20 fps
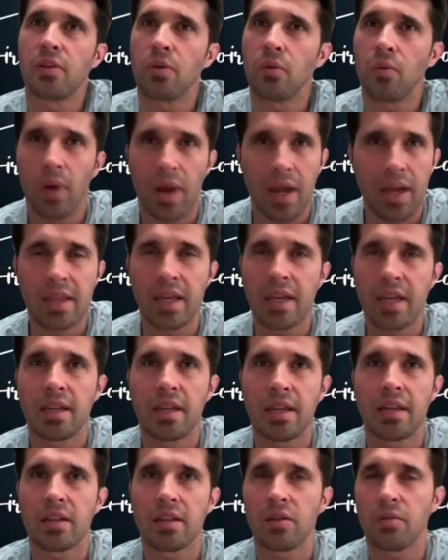the way they
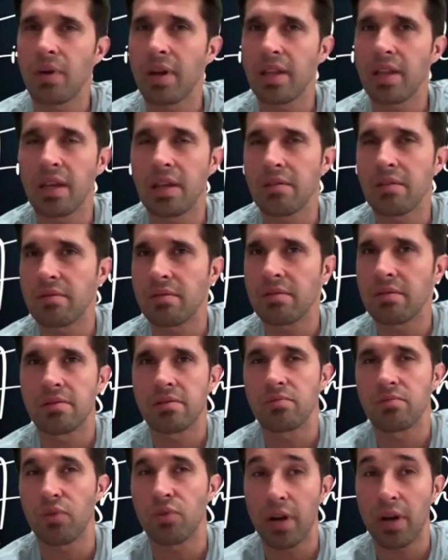did it, the way they
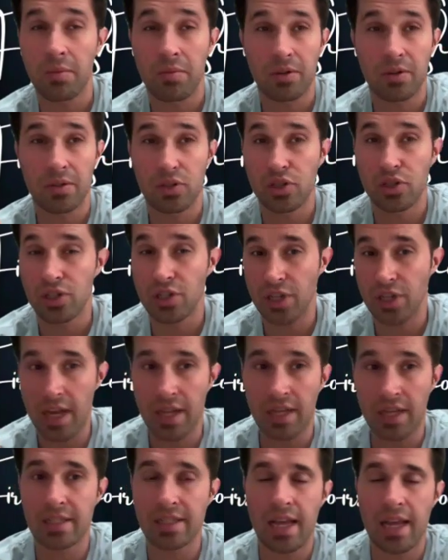were able to
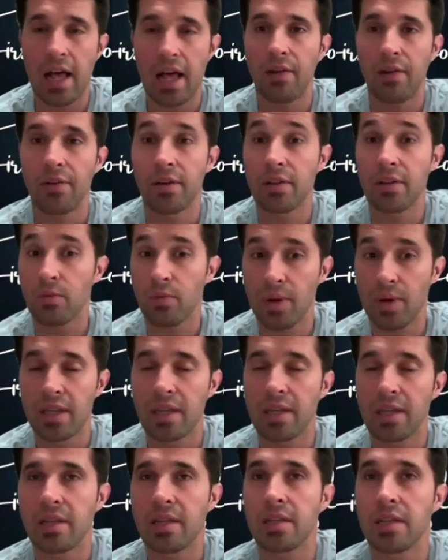shed salary, the way
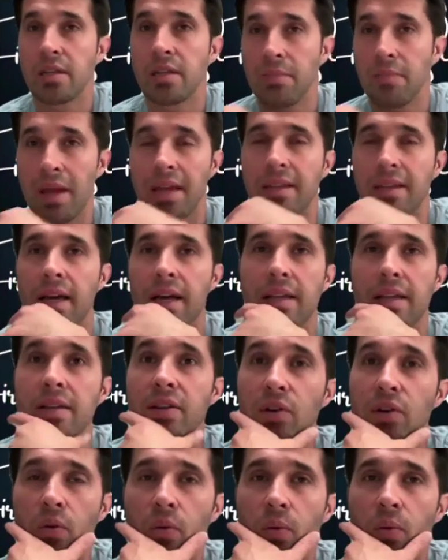they did to make that
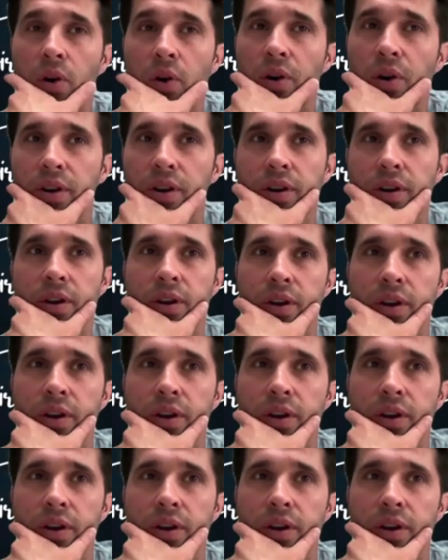deal work,